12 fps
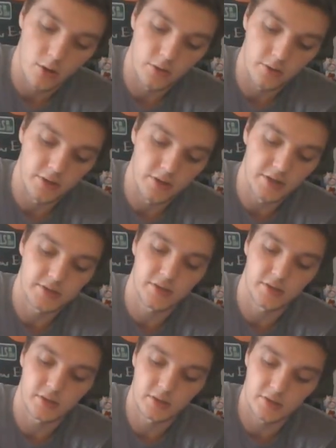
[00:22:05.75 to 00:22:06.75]
this
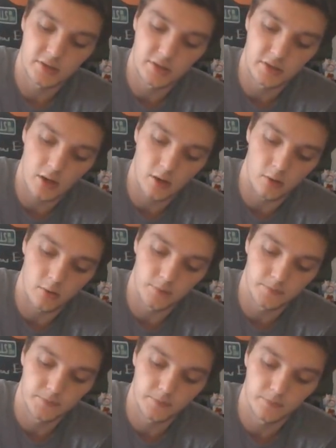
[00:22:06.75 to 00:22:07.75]
cell
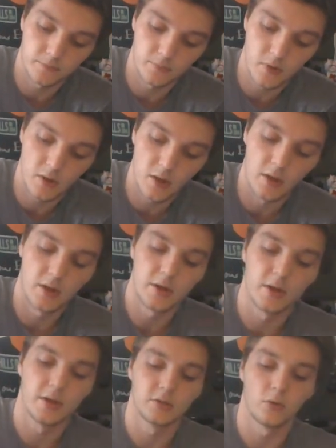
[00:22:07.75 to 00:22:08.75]
is